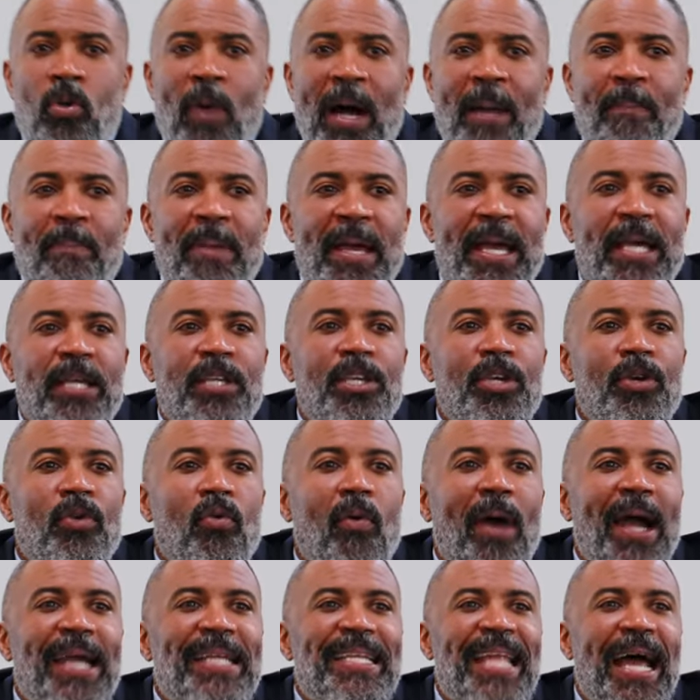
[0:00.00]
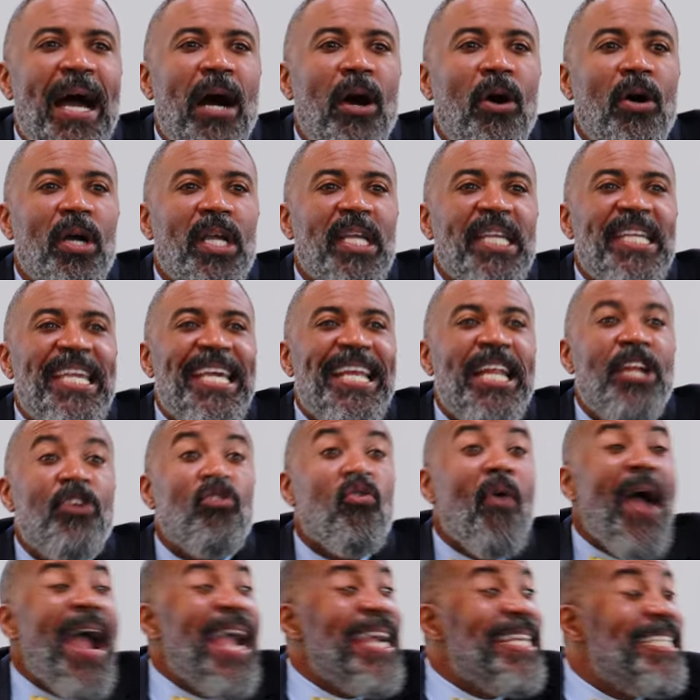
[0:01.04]
beg you right now, get it
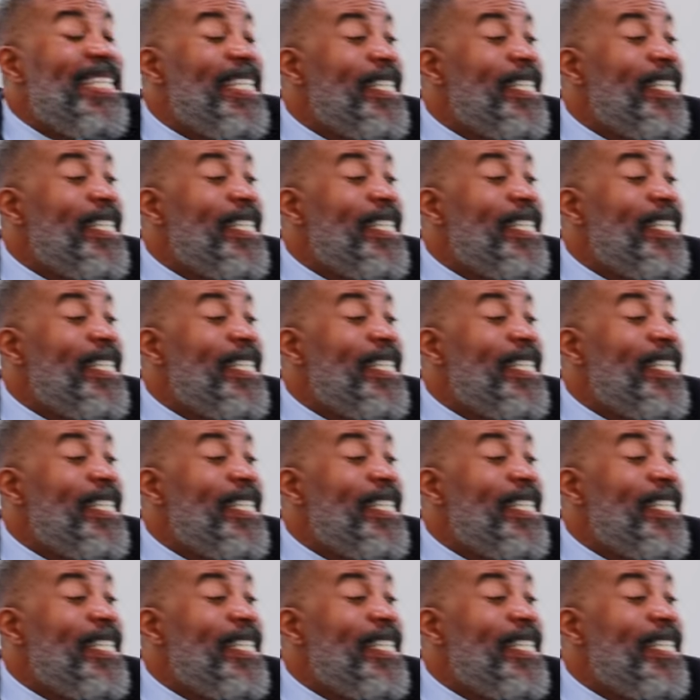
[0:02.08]
right.